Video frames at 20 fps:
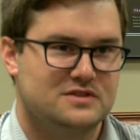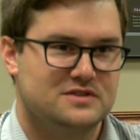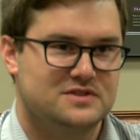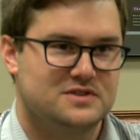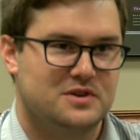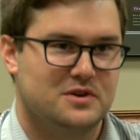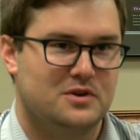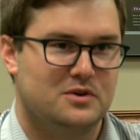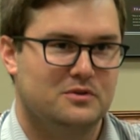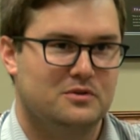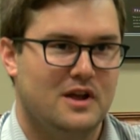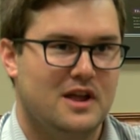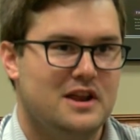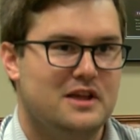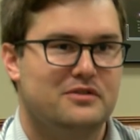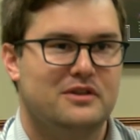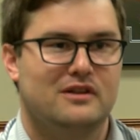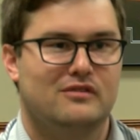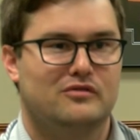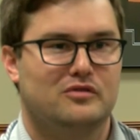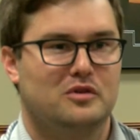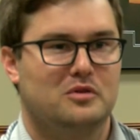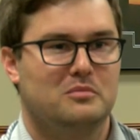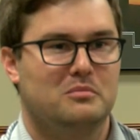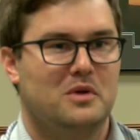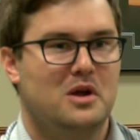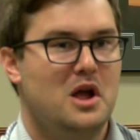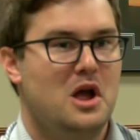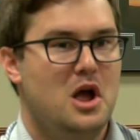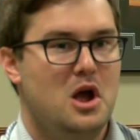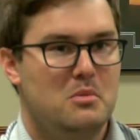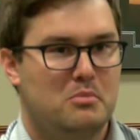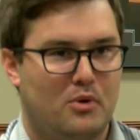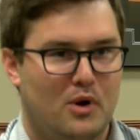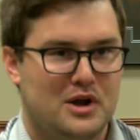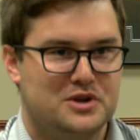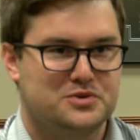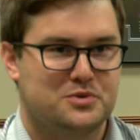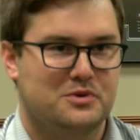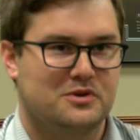So anything from
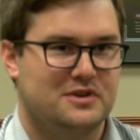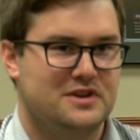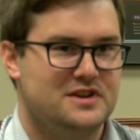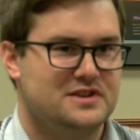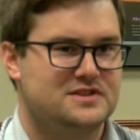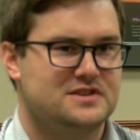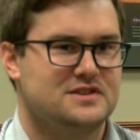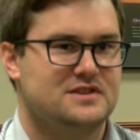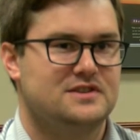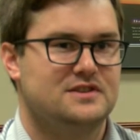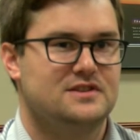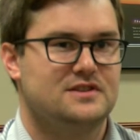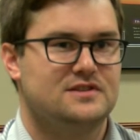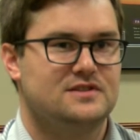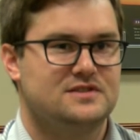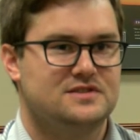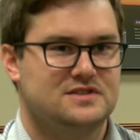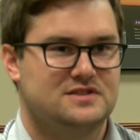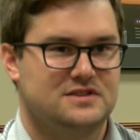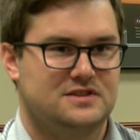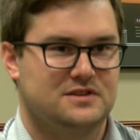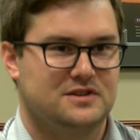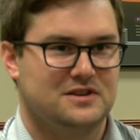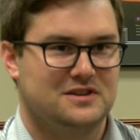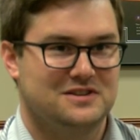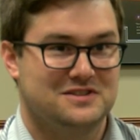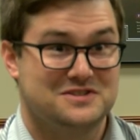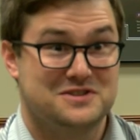press releases to